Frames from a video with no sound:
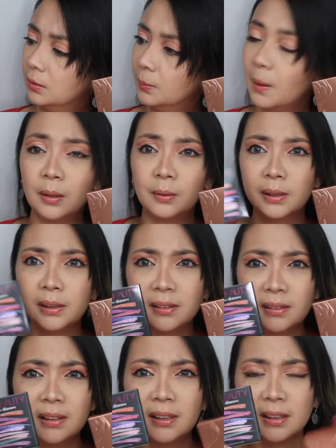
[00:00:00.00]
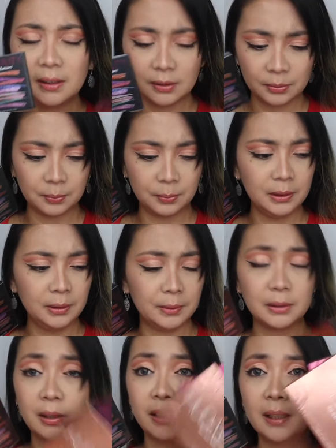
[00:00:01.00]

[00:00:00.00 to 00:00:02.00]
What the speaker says: Wow, this is like really beautiful.